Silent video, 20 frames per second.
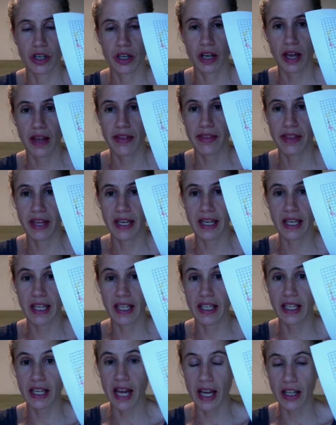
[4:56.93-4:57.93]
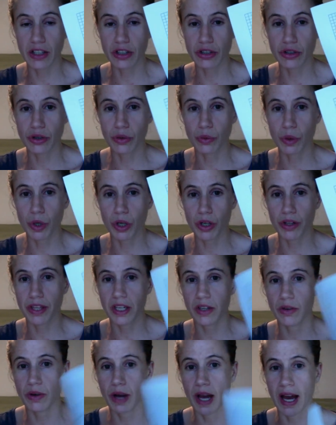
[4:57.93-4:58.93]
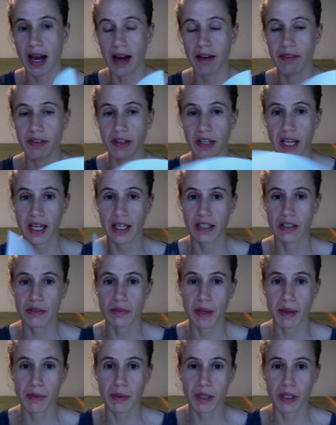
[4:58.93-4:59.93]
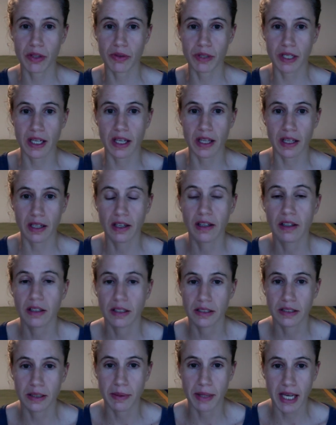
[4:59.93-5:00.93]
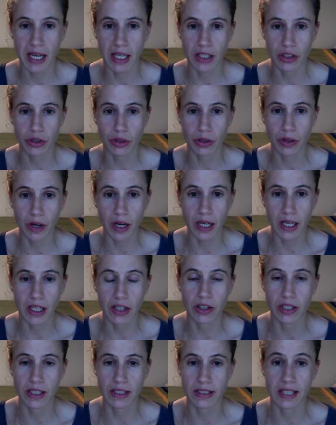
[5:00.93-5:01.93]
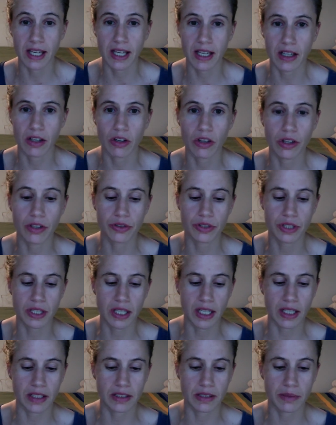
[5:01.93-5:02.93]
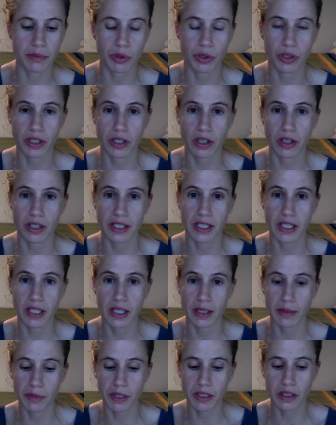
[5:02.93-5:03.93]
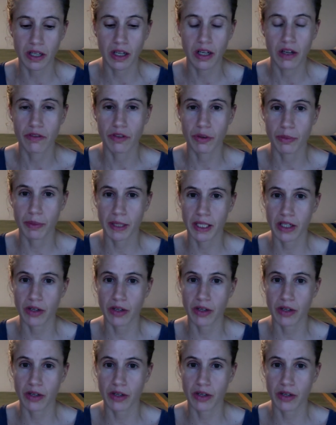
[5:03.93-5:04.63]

And then any extra work that you have, in case maybe you did some of the extra credit, you're going to scan all those things and put it on Teams for me to